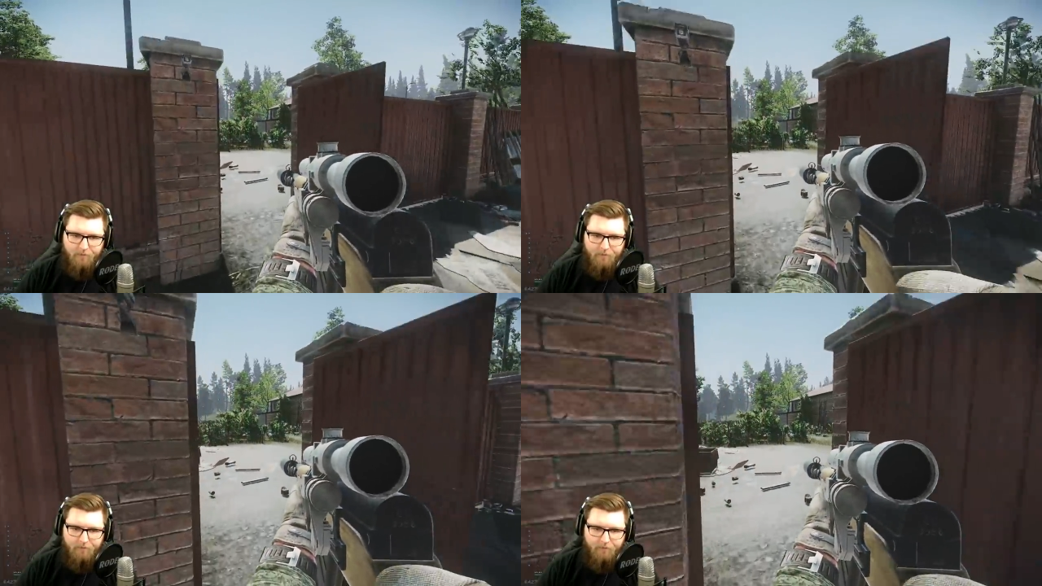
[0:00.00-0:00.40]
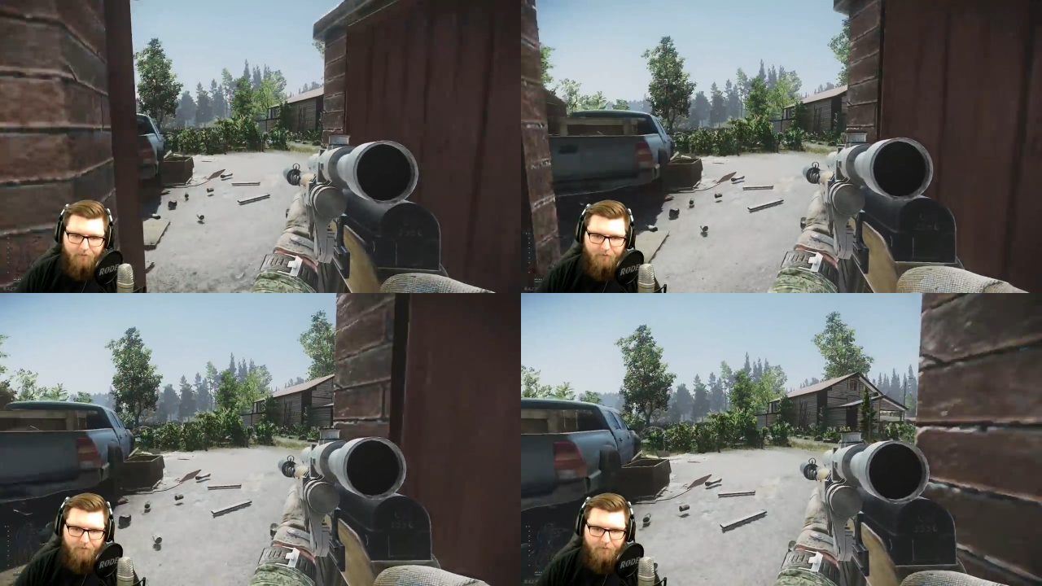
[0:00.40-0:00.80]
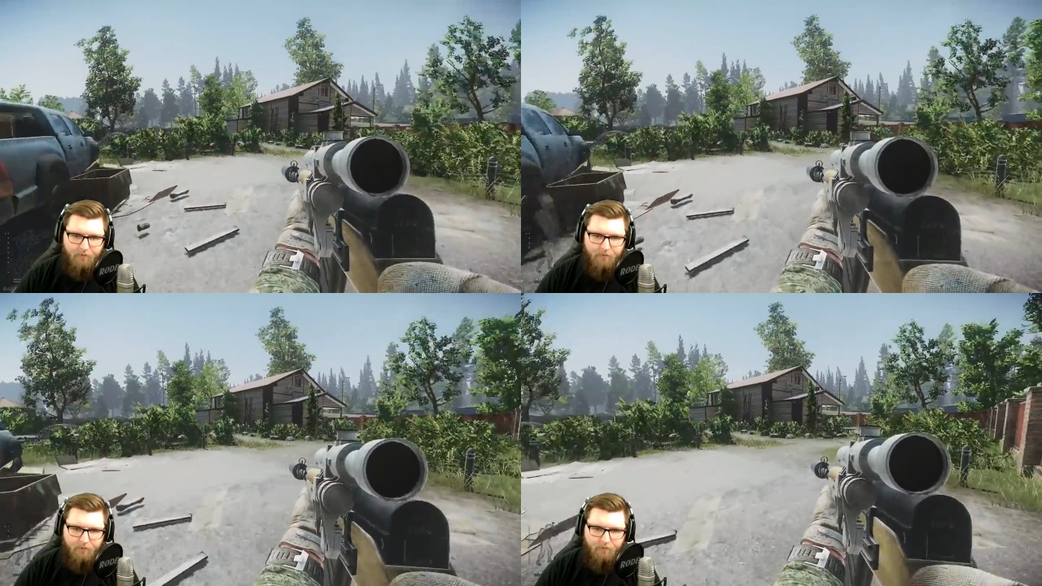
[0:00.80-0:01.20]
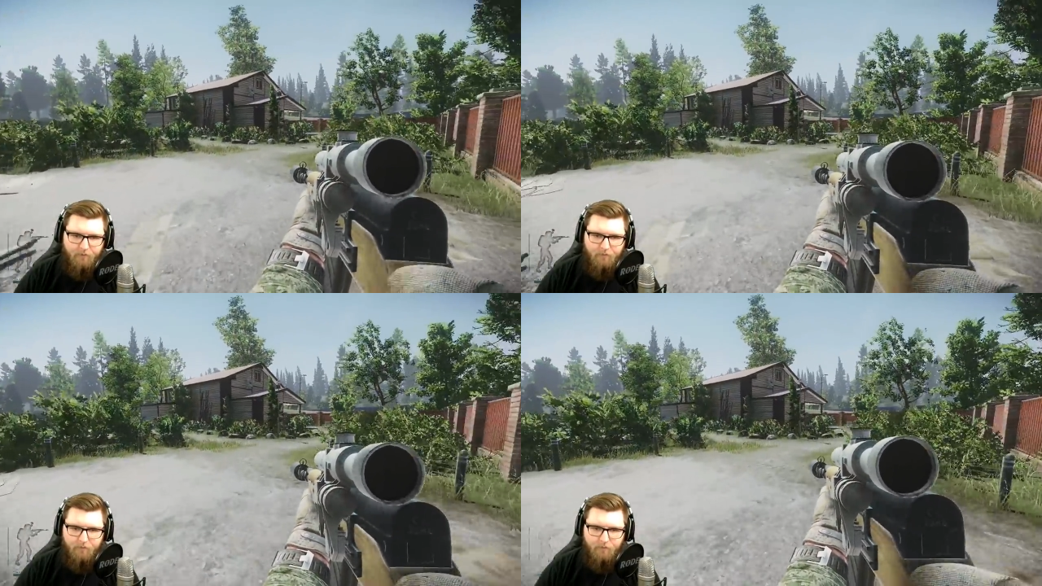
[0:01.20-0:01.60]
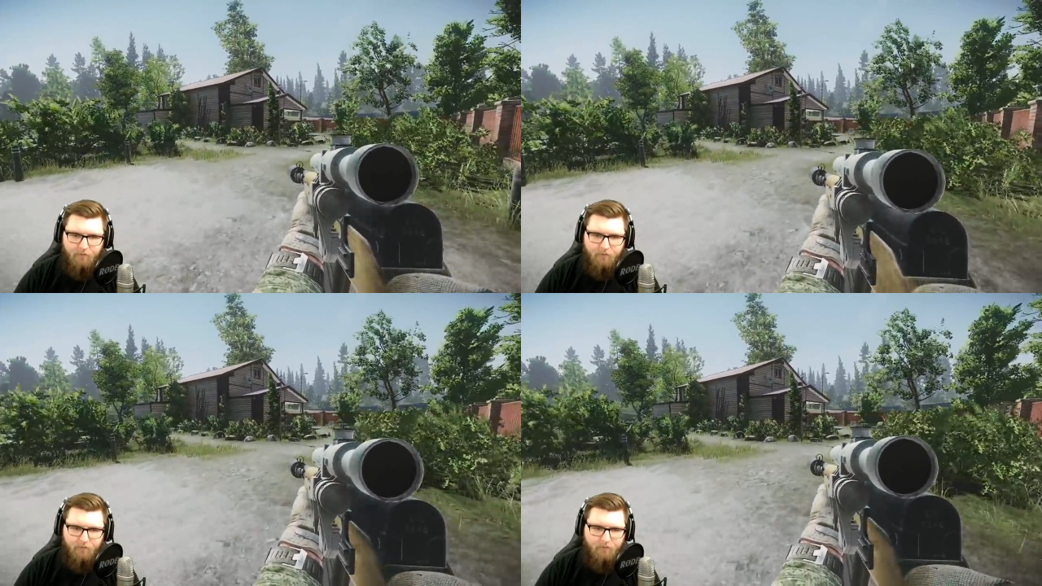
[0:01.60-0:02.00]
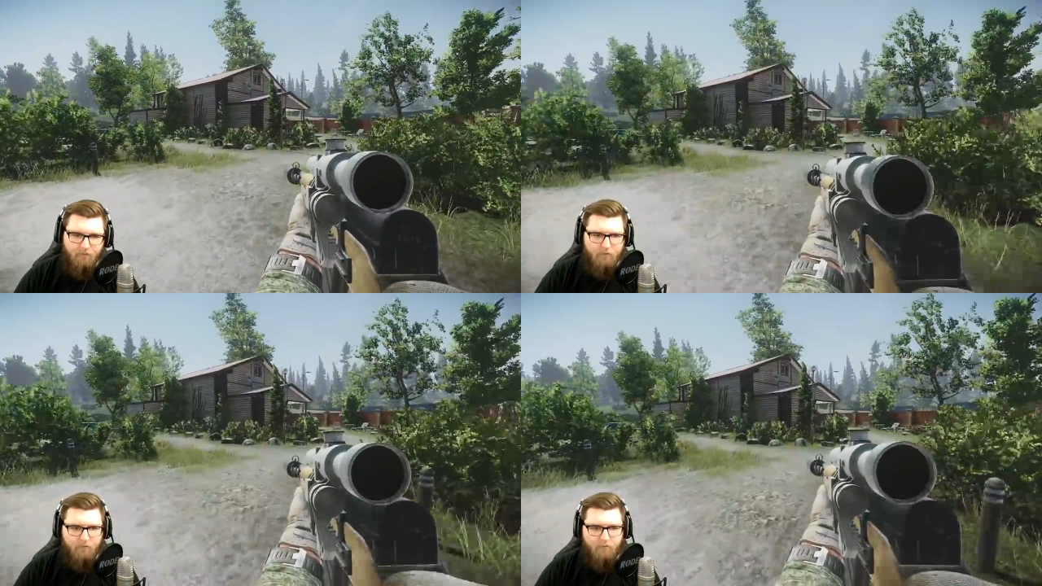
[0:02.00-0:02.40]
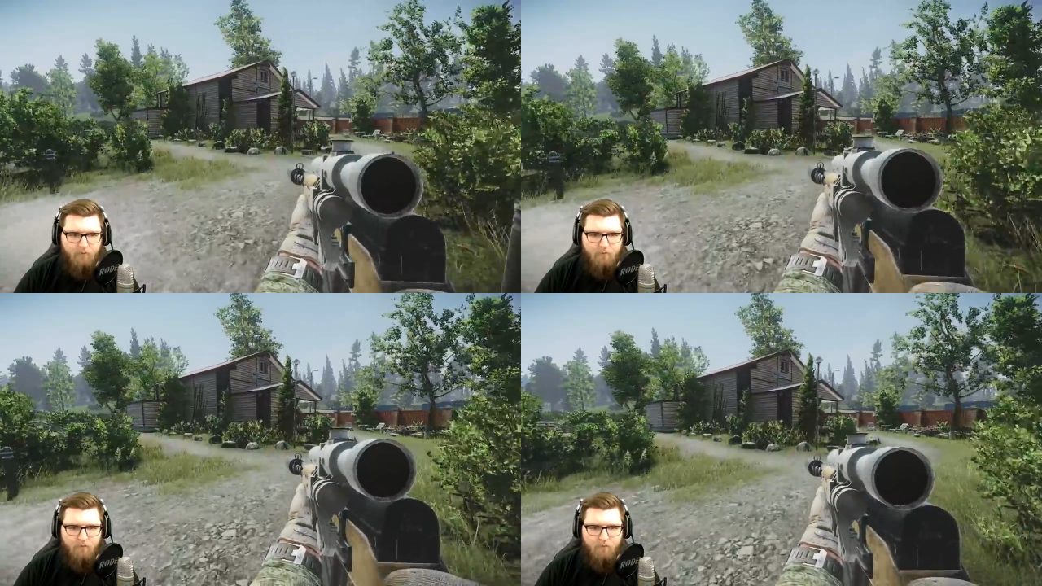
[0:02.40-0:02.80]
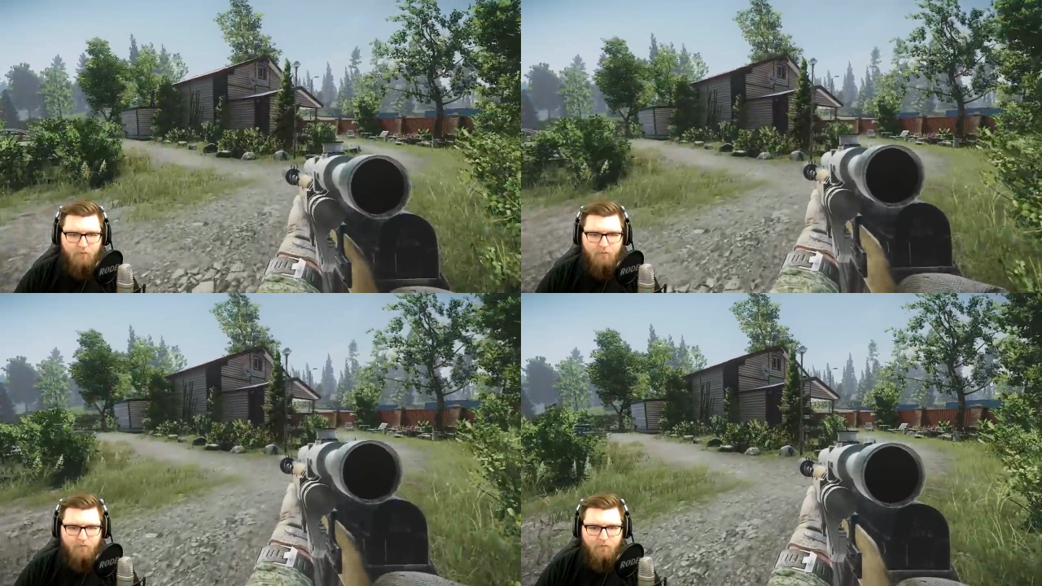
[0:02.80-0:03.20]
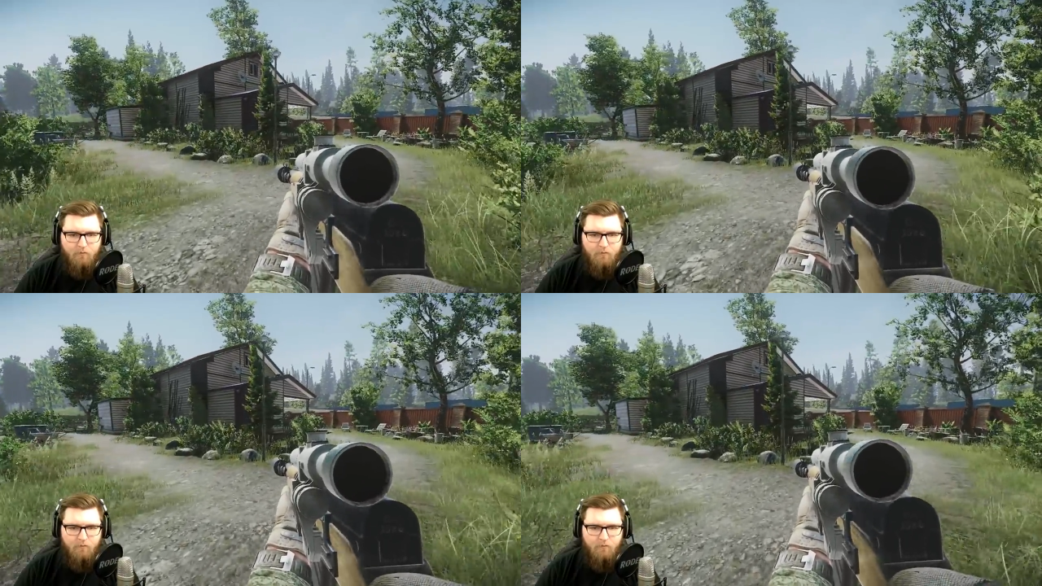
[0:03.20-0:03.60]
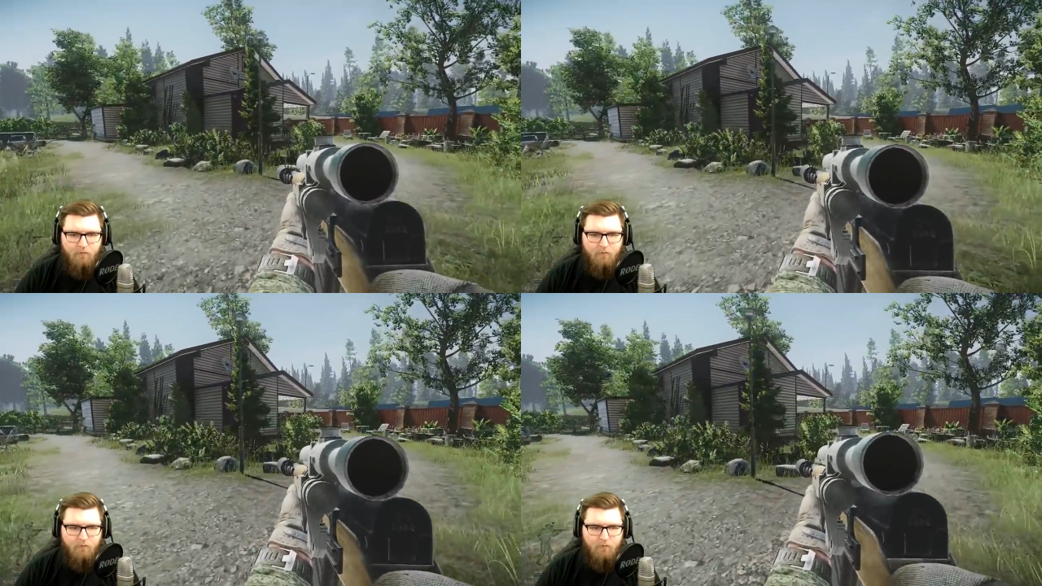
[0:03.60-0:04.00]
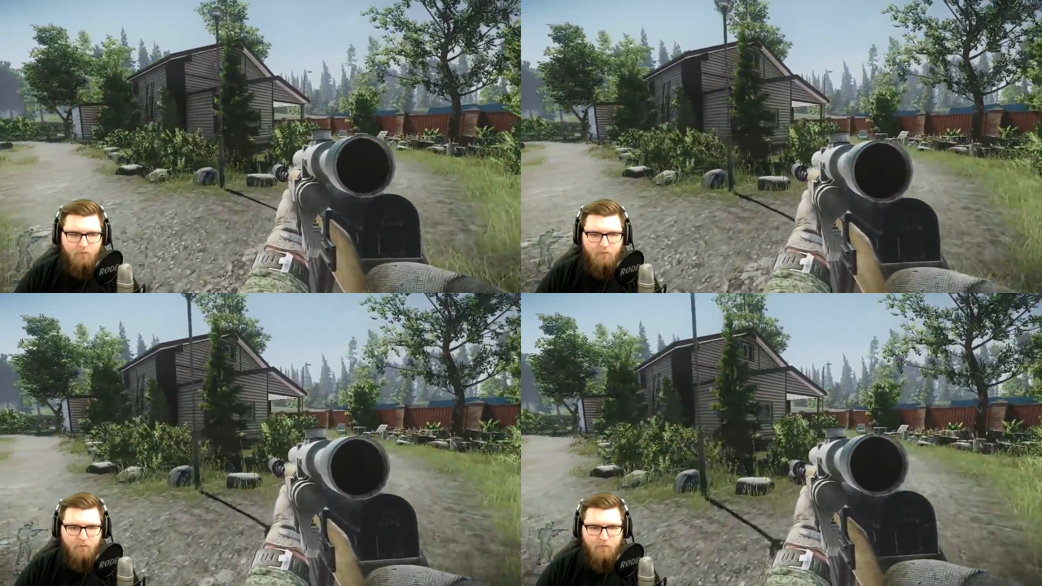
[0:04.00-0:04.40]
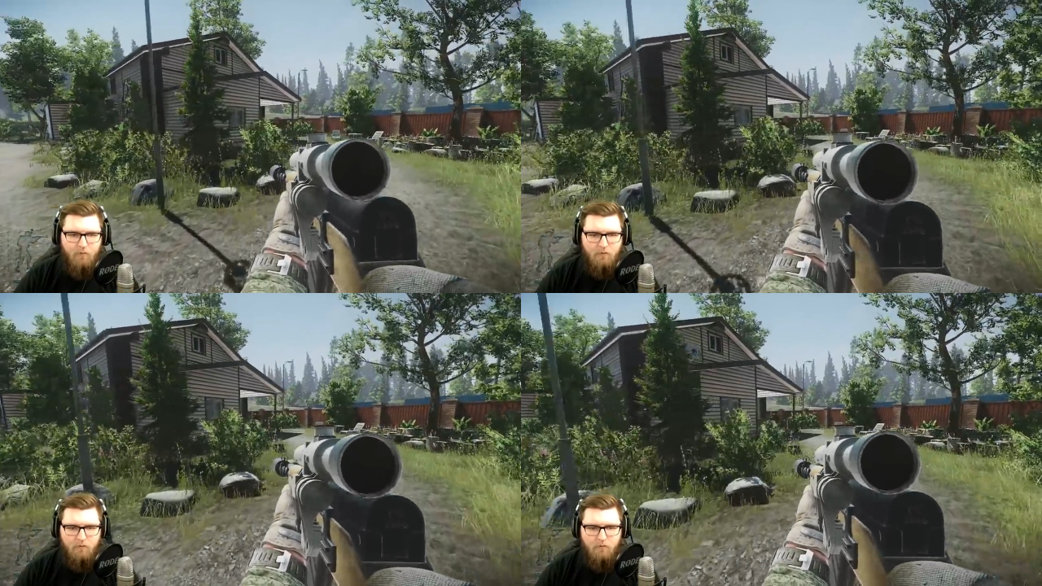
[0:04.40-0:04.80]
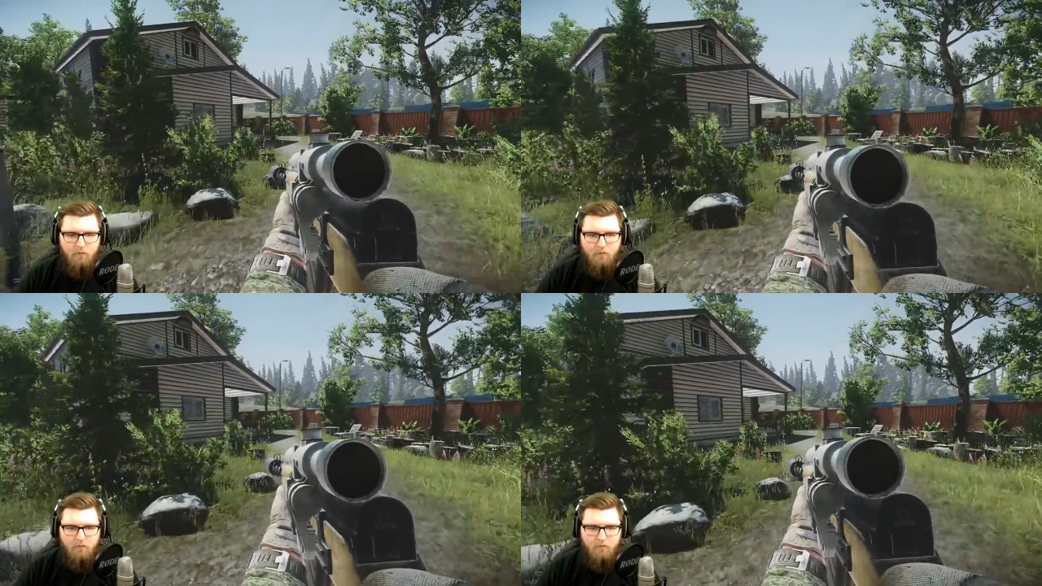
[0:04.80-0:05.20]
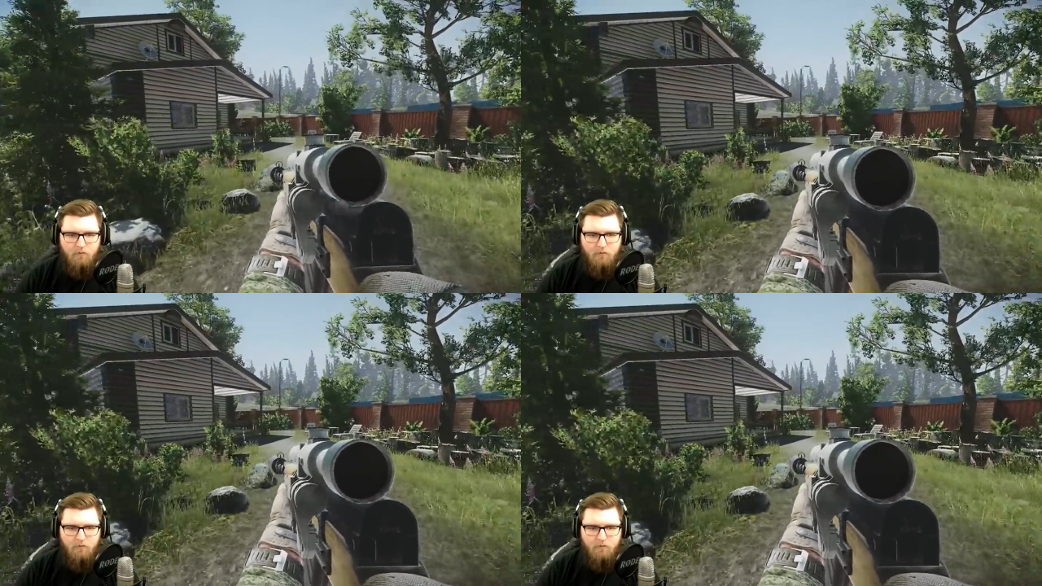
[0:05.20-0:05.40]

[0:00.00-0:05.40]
(no one is talking)